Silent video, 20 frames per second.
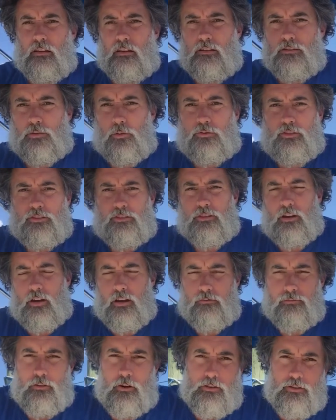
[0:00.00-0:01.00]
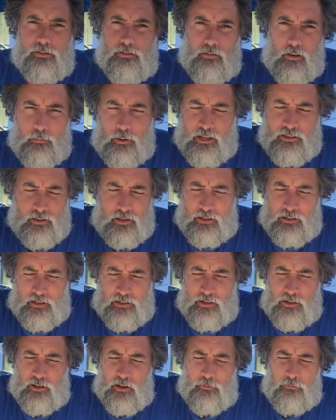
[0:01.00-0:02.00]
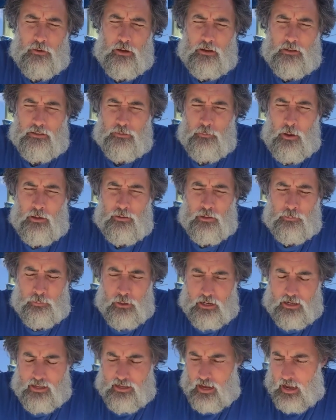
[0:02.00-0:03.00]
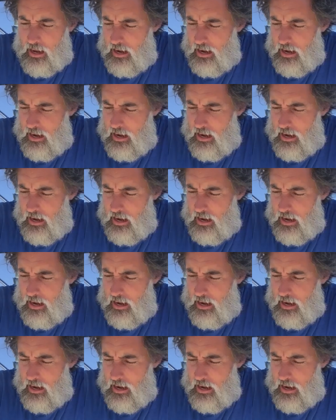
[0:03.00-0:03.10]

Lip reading: So, in this first amazing edition of Smuggler Buddy,